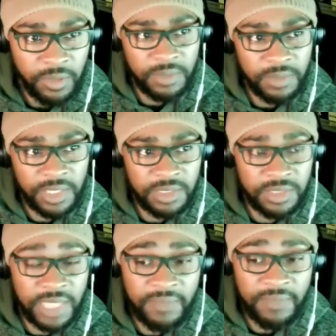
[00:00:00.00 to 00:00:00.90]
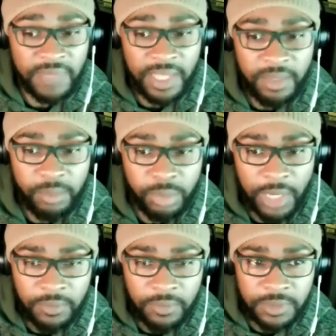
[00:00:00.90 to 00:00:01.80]
they just have that
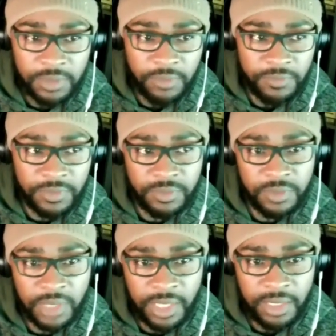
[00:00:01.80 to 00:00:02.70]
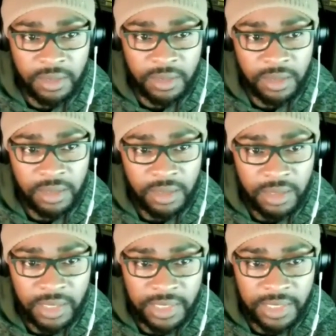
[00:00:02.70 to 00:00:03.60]
prowess over you.
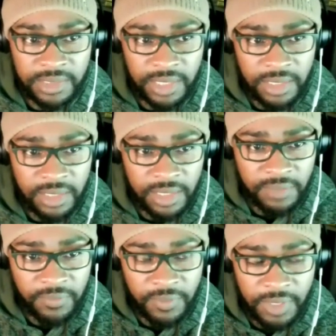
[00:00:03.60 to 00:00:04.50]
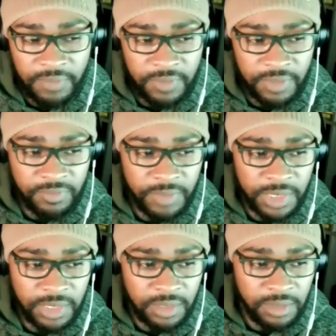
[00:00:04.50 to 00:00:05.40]
Like I said, like if you have enough
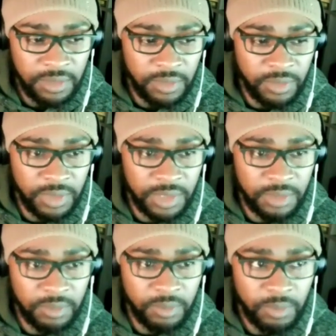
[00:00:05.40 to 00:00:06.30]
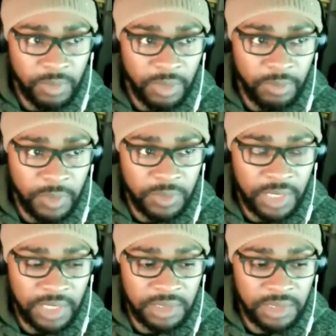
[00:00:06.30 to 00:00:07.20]
money, you can, in most
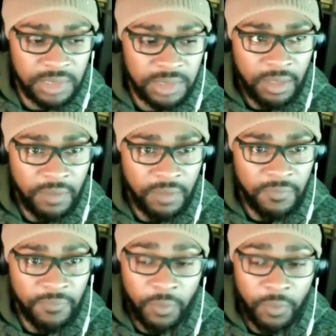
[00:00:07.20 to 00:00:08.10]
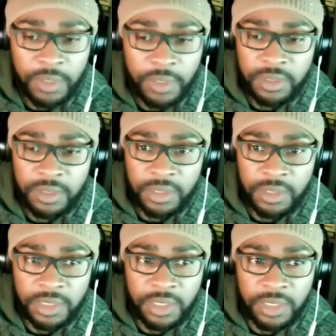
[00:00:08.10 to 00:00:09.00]
cases, afford
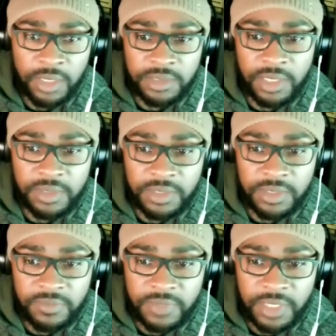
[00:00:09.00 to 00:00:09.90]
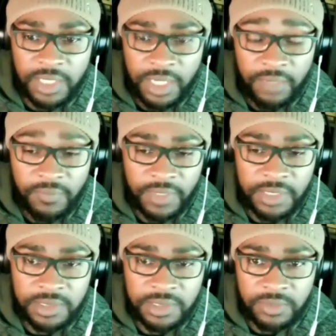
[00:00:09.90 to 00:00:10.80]
an alternative to get out of
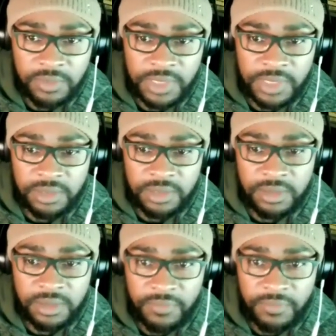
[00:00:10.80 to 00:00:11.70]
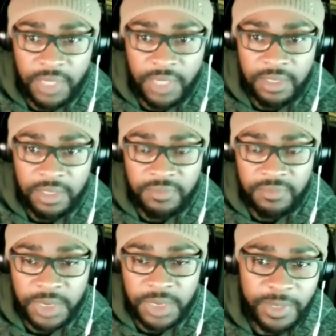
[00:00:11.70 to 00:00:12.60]
any situation if you got enough
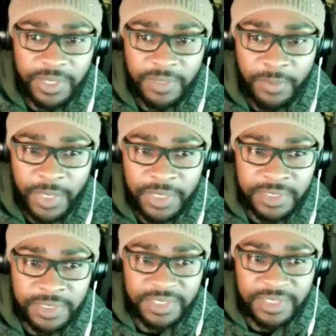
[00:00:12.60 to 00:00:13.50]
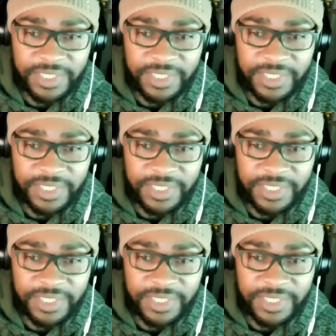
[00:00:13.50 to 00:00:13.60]
money. Marcus,